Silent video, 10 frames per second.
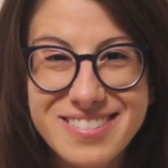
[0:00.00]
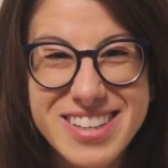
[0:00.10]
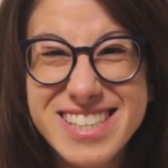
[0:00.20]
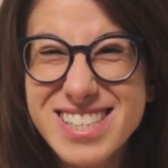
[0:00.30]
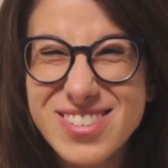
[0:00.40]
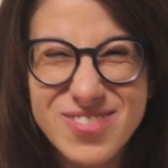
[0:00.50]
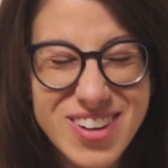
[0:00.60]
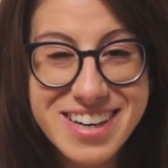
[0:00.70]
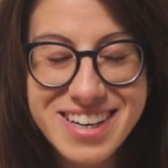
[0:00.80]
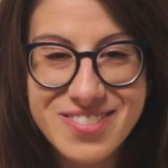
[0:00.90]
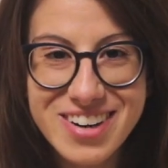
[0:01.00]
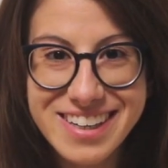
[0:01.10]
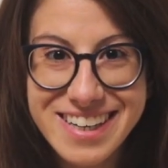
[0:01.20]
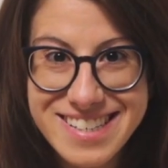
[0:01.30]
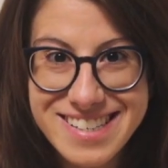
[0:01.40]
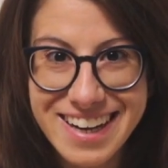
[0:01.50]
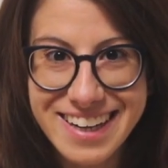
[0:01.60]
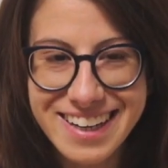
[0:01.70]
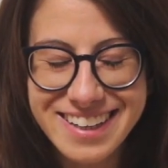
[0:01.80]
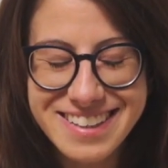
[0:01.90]
which is very, very
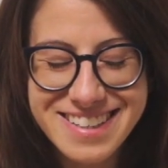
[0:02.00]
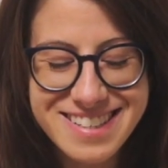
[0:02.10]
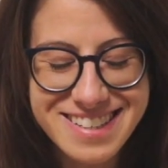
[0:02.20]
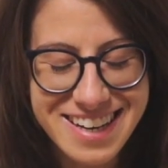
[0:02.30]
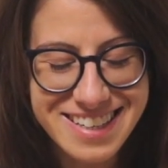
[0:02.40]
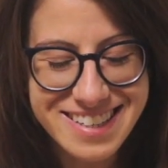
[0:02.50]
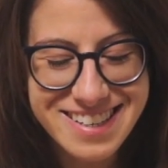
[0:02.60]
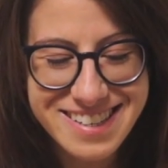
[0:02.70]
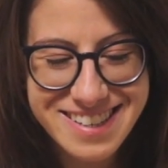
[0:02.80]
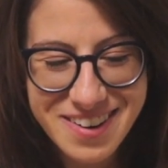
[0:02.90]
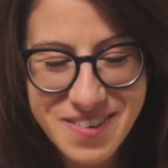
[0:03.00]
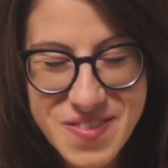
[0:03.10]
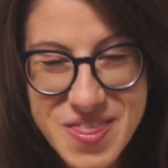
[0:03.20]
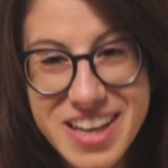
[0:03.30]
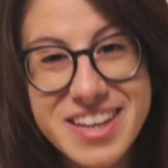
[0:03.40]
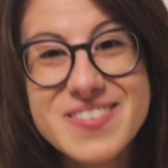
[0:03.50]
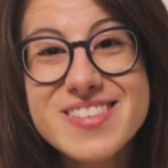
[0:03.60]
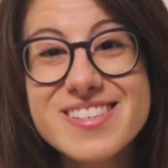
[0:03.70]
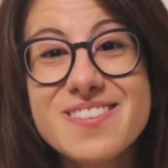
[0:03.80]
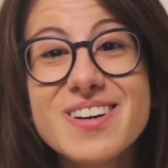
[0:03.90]
exciting, isn't it? So thank you
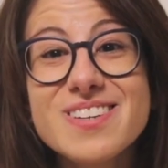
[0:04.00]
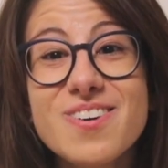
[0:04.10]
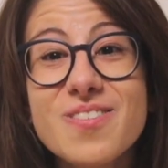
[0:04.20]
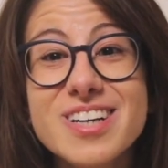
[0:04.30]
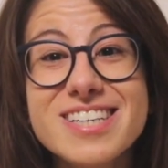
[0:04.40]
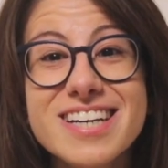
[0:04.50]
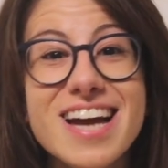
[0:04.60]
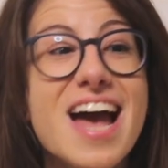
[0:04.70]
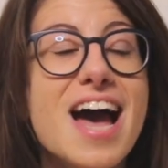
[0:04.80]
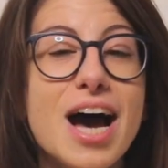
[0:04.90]
so much for watching.